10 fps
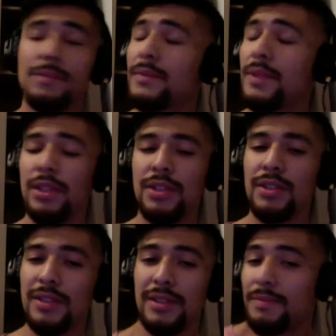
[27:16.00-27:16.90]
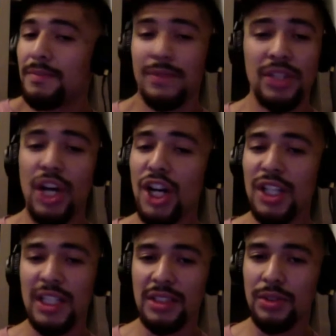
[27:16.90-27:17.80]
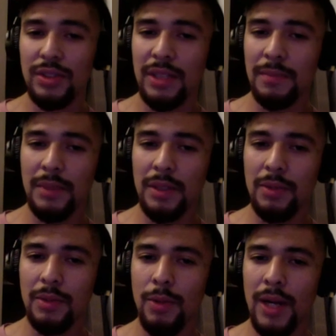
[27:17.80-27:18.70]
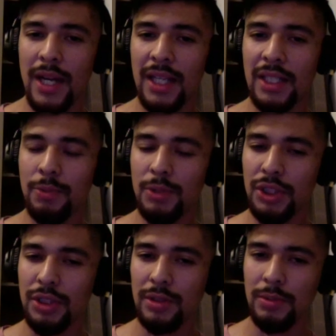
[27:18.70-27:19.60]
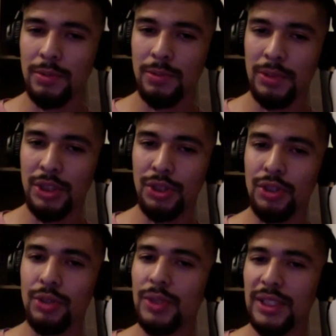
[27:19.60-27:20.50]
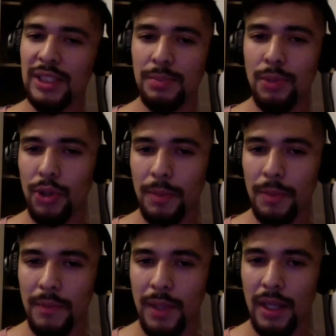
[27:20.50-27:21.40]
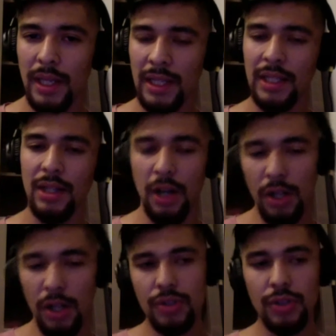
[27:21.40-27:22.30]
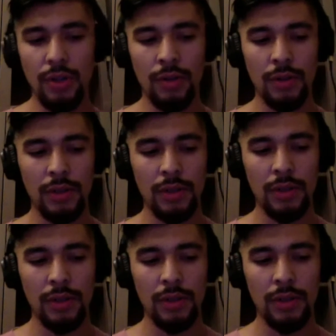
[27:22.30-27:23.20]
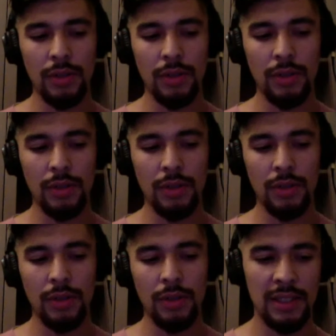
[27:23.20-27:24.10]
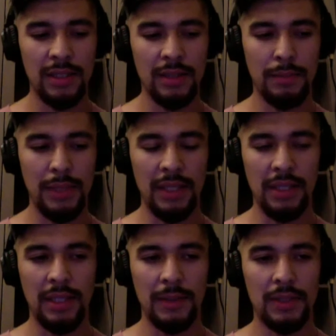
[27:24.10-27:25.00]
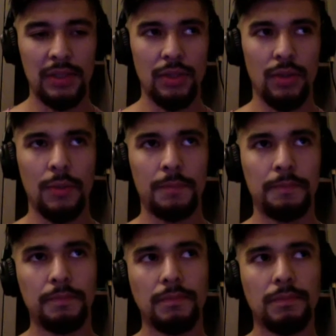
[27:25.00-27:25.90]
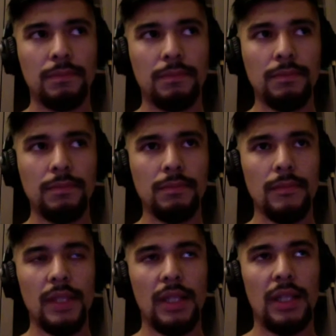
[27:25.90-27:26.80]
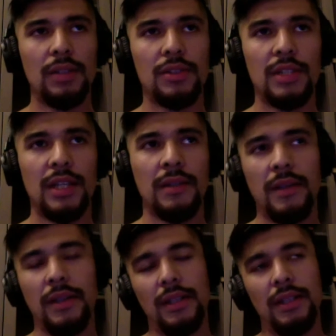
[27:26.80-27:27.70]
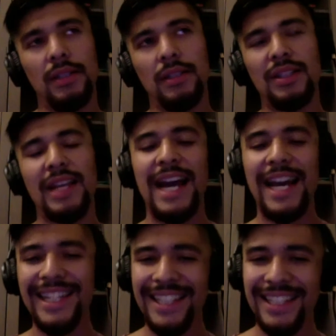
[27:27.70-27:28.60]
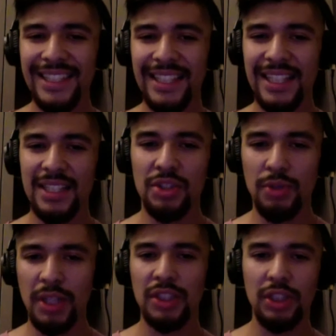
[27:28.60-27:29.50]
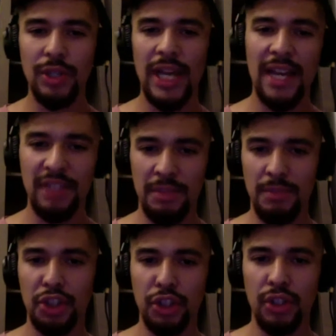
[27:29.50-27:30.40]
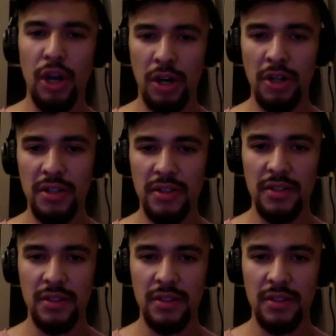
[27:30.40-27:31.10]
just talking to them why we should do this more, and also not being so, how you say, not hiding the structure you have in martial arts